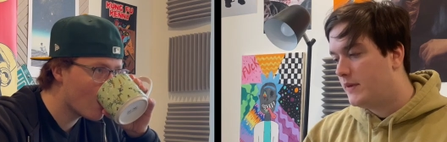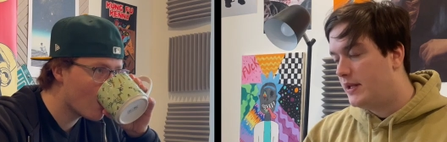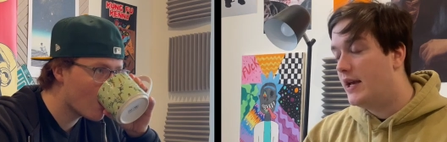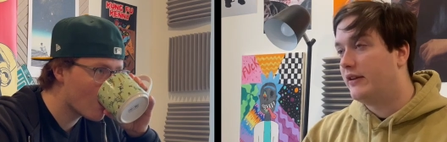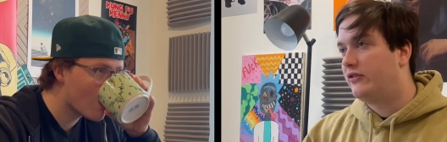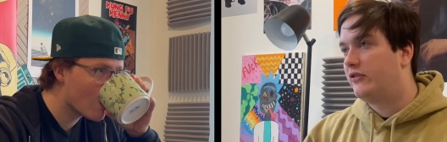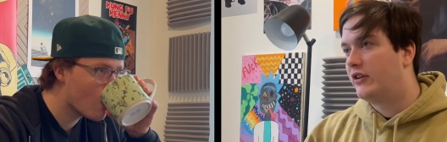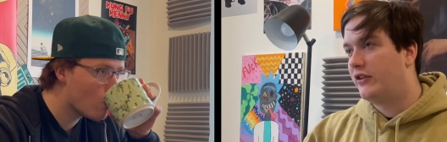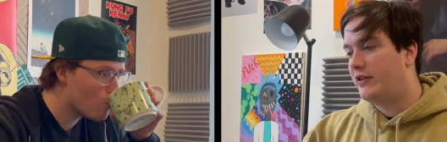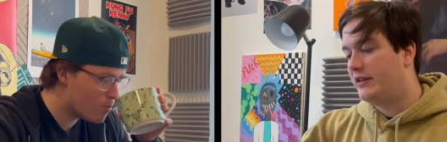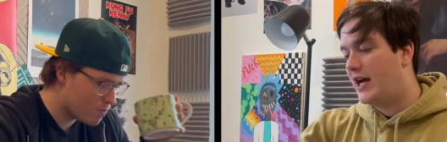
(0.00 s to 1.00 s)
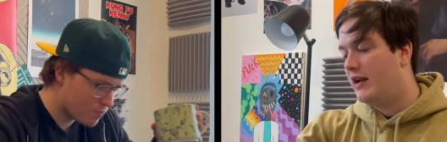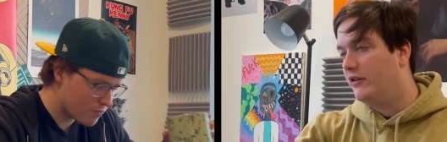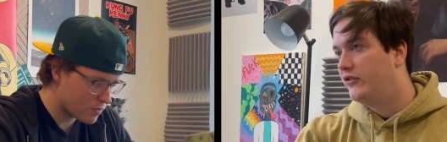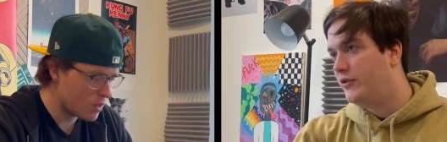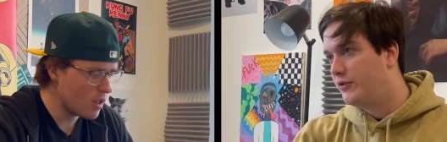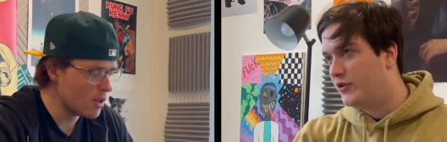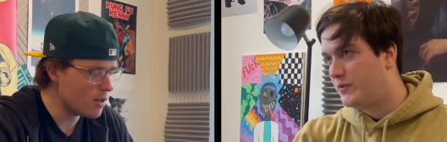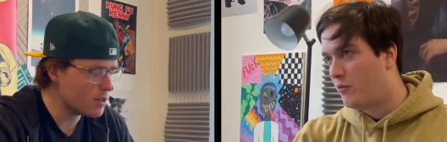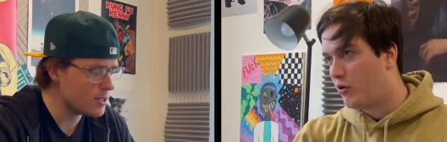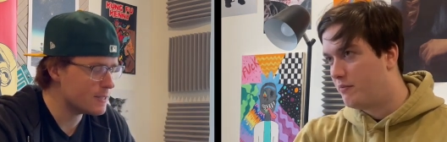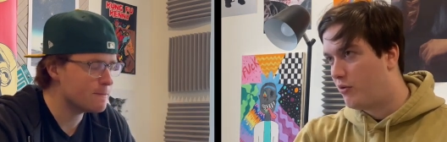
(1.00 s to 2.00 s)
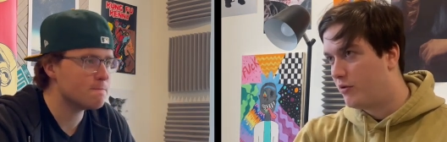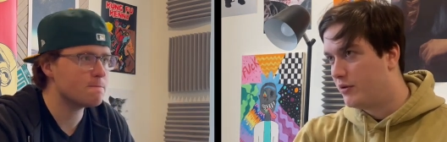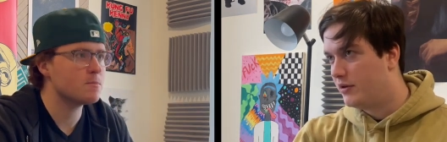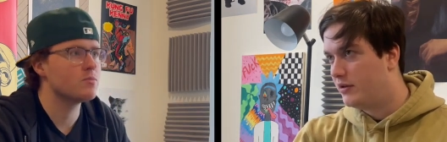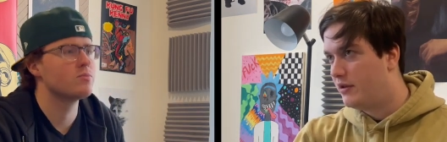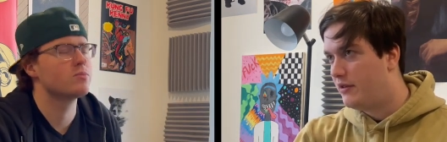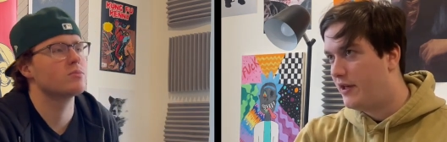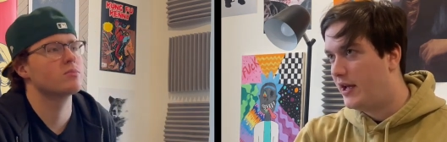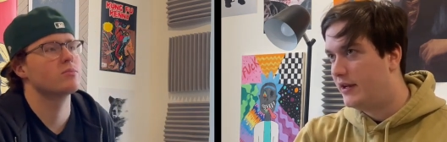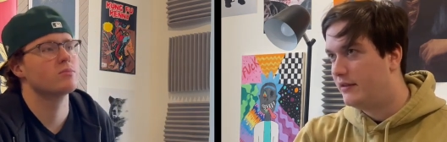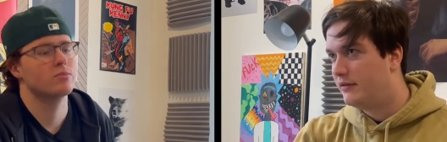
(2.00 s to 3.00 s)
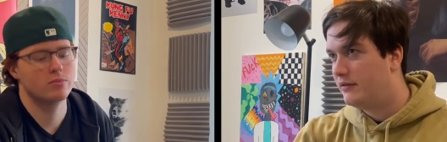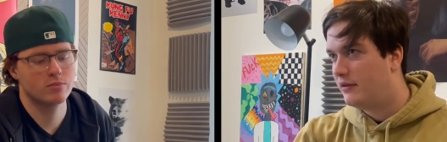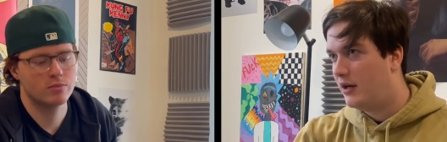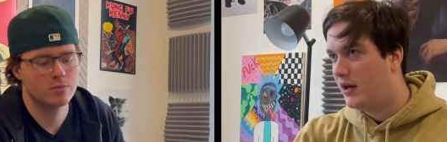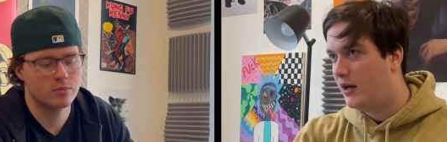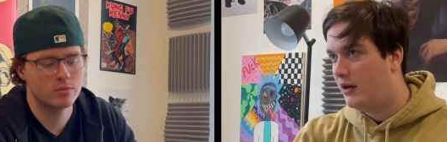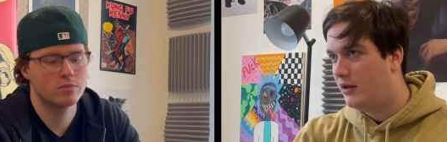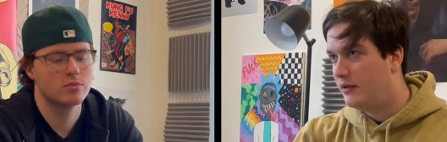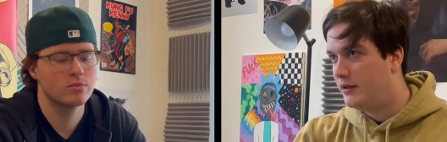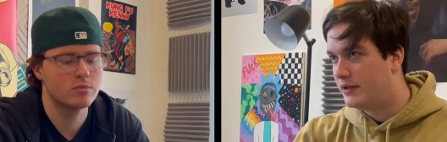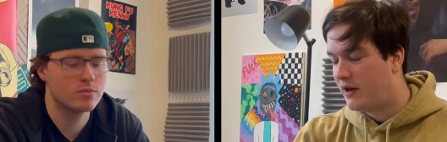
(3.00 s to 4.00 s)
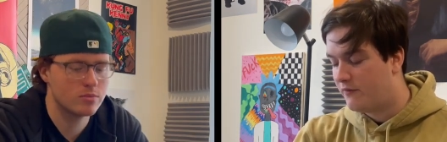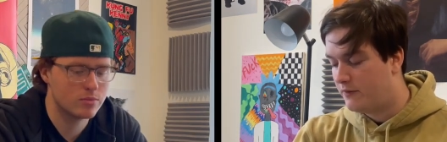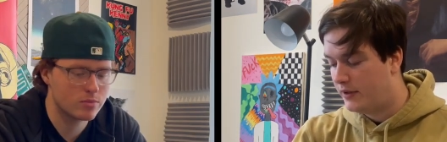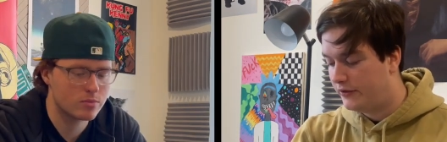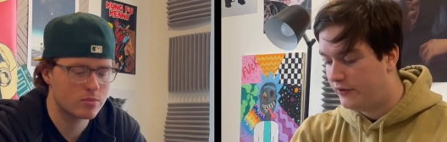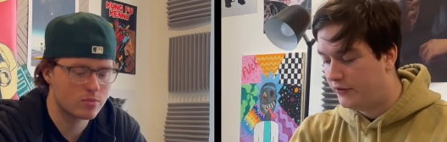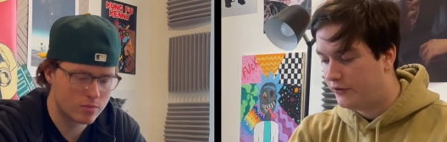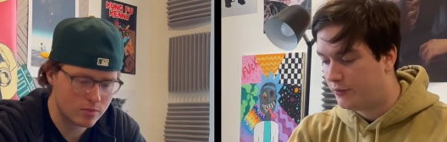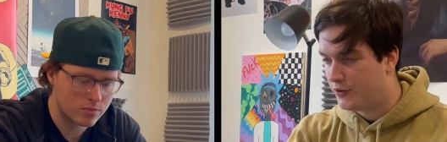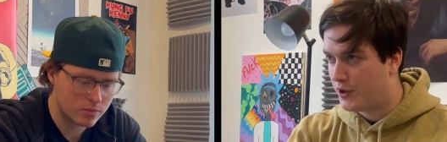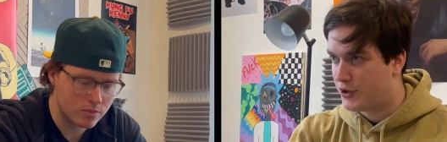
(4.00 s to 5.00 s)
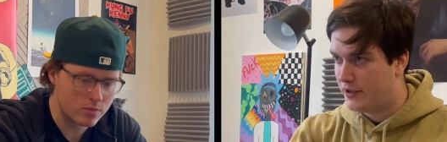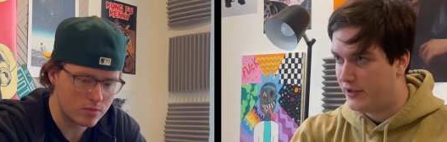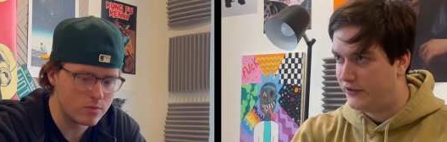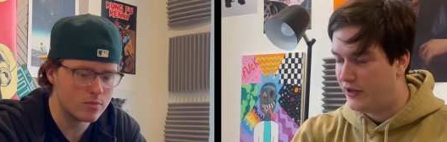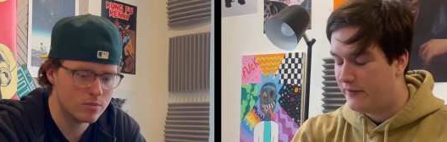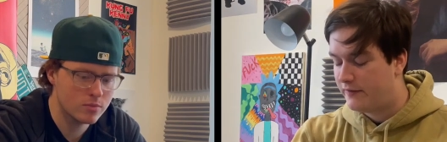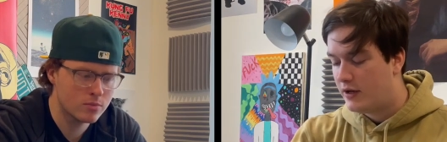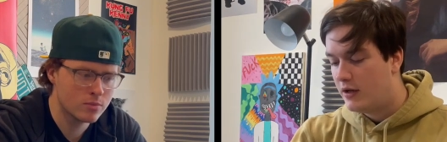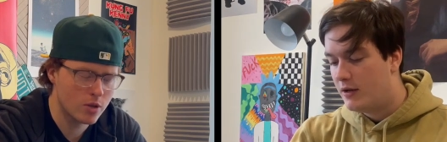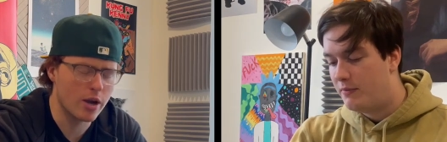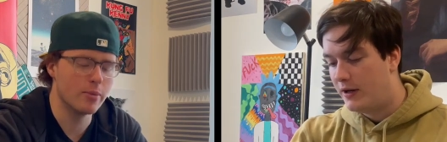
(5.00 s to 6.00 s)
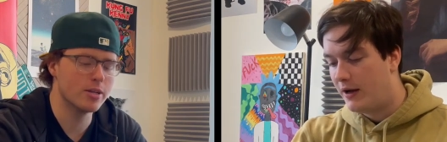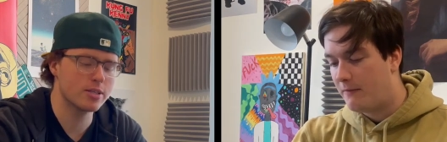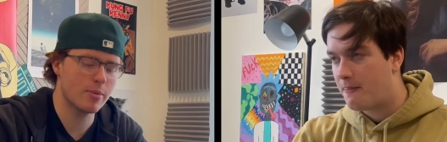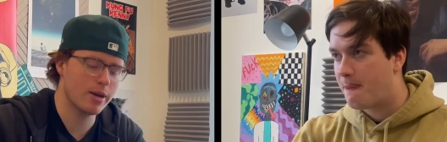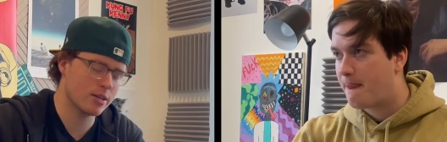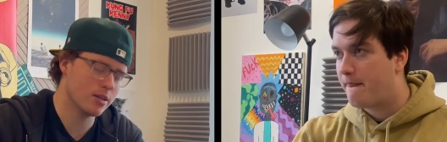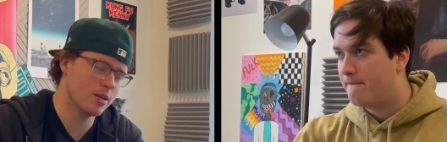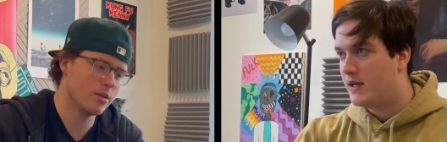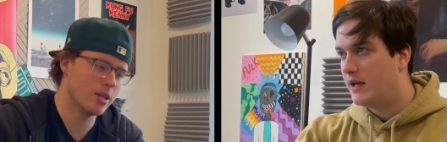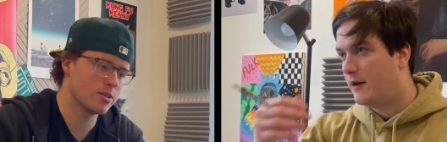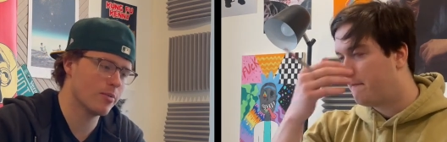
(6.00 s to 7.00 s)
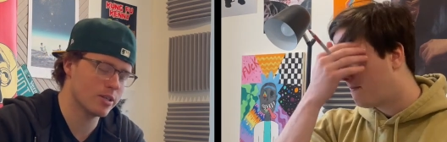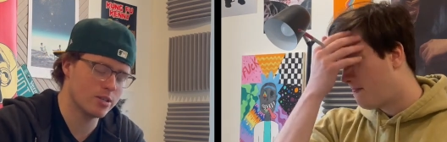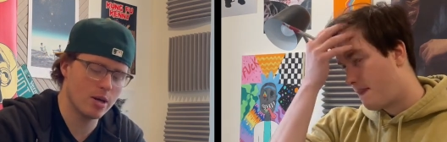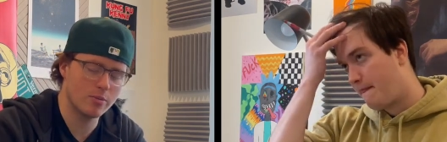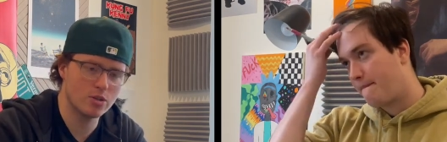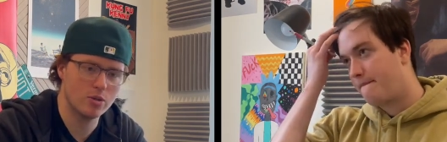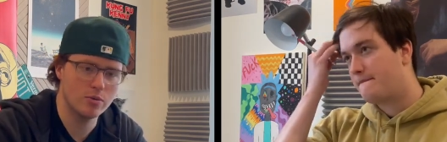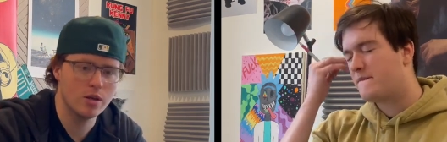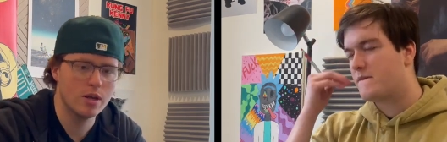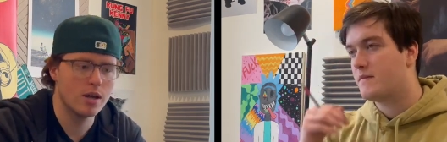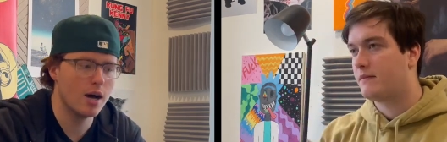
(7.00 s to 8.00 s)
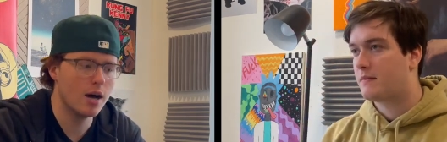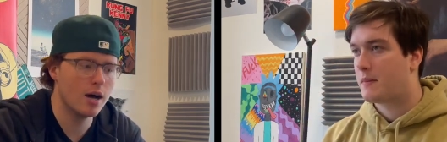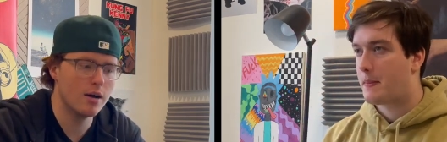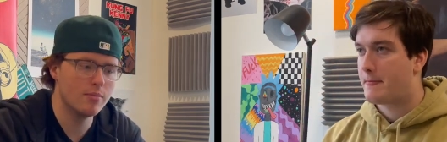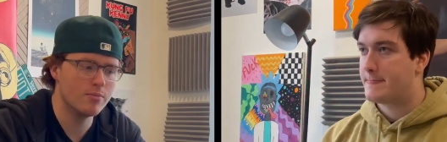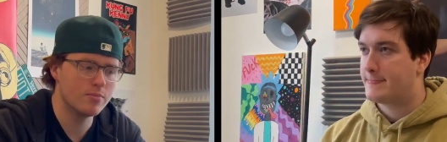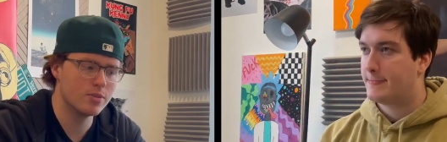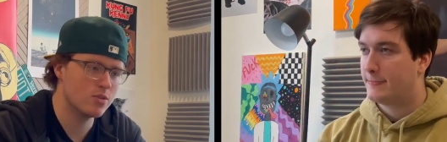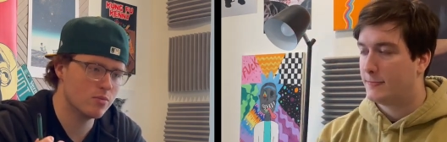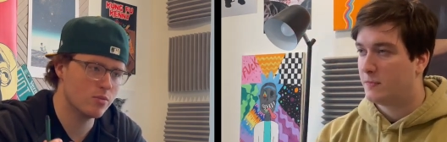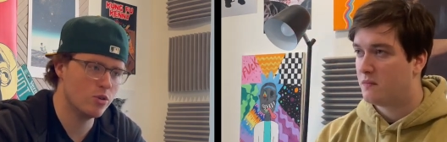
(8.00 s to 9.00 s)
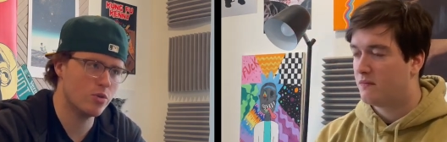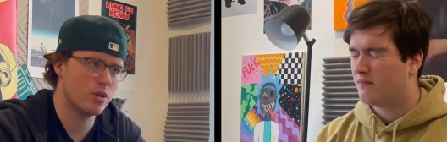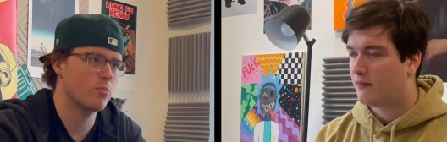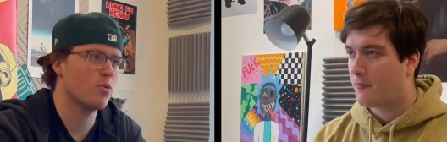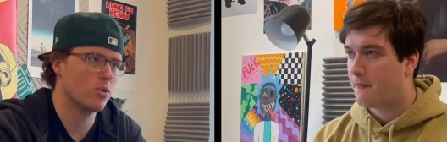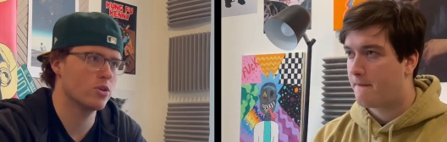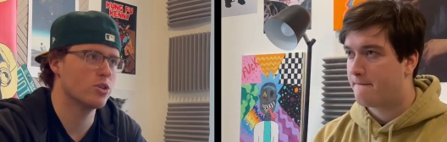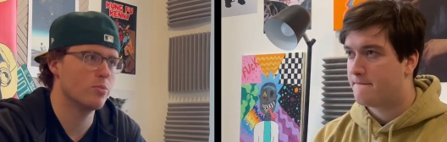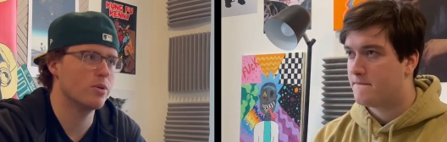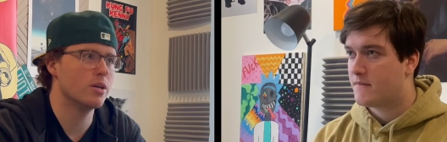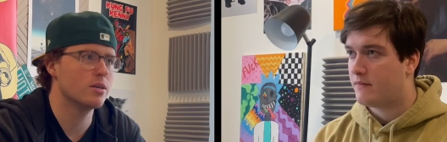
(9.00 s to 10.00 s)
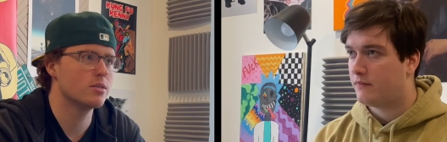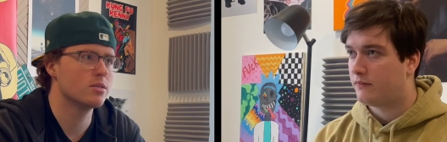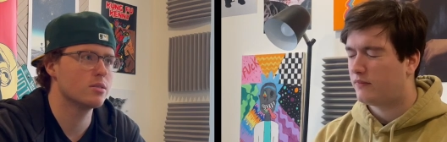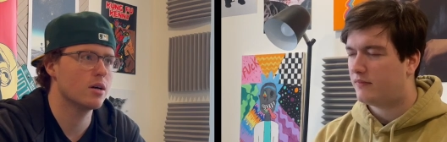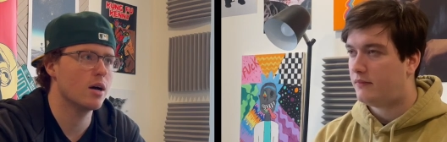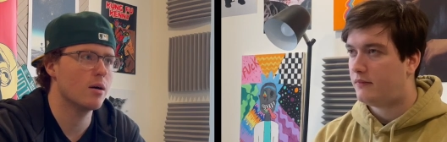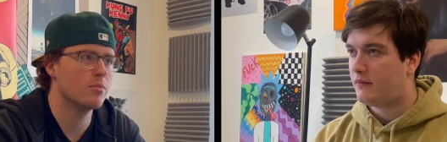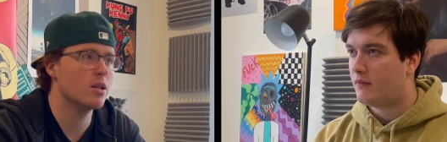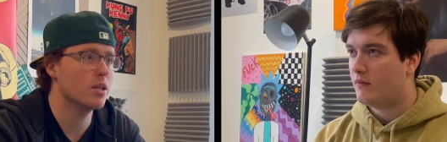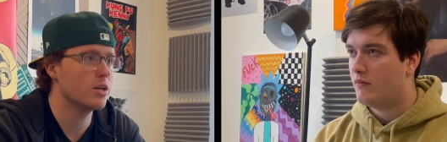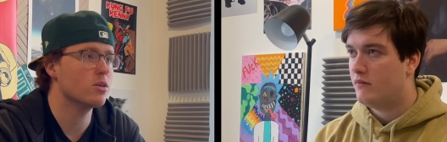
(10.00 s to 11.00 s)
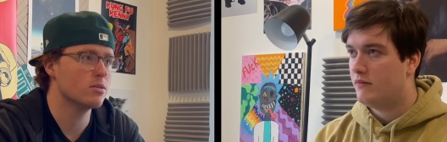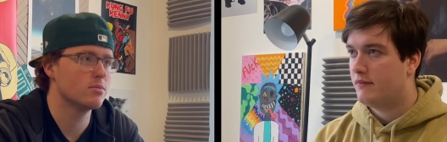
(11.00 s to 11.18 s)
Speaker 1: yes. Because I think that institution is more important than... Uh, the government's restriction of this stuff.
Speaker 2: Okay, but, let's get back to that. Let's yeah. go back to the topic. So, um, you think porn should be um, illegal?